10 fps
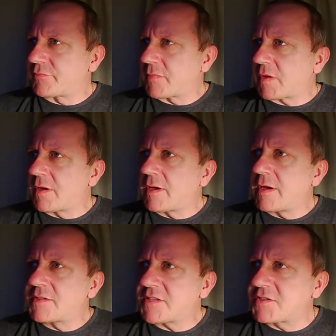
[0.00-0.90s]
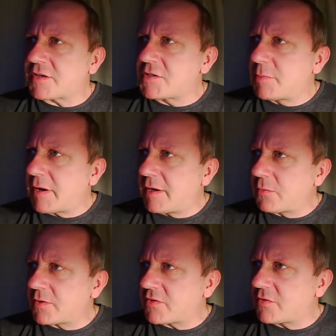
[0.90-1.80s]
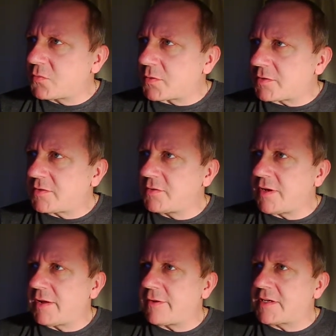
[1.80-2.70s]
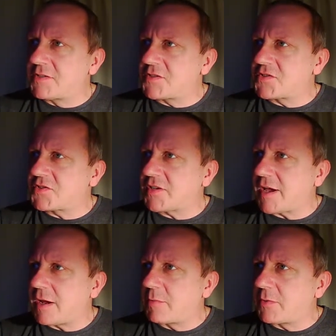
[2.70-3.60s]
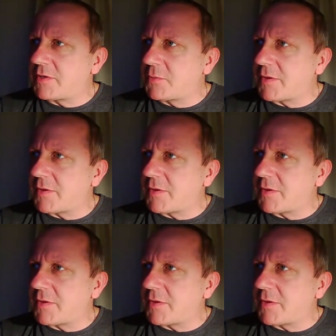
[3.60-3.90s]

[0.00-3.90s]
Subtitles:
Sun Scratcher By what says, what do I reckon to Scarborough when you went